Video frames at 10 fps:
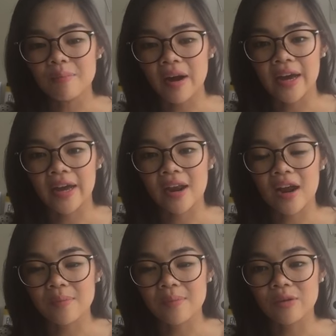But
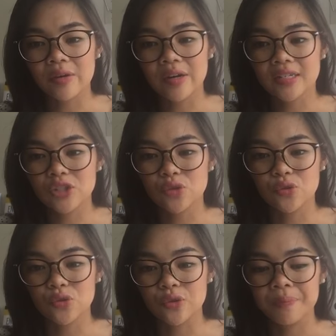I'm going
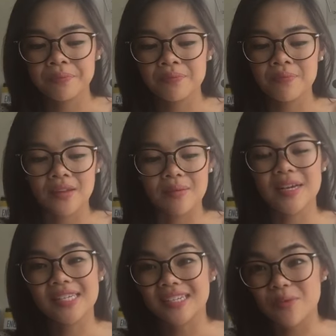to
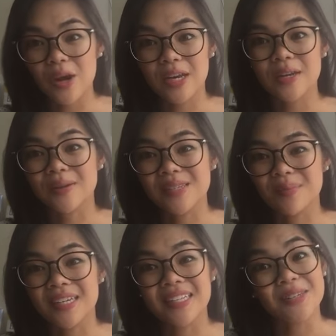basically working on
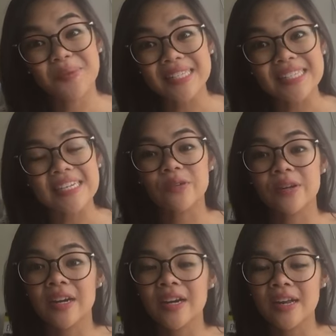something a little bit
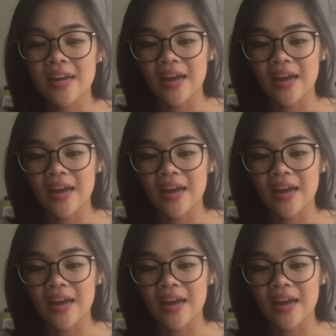secret,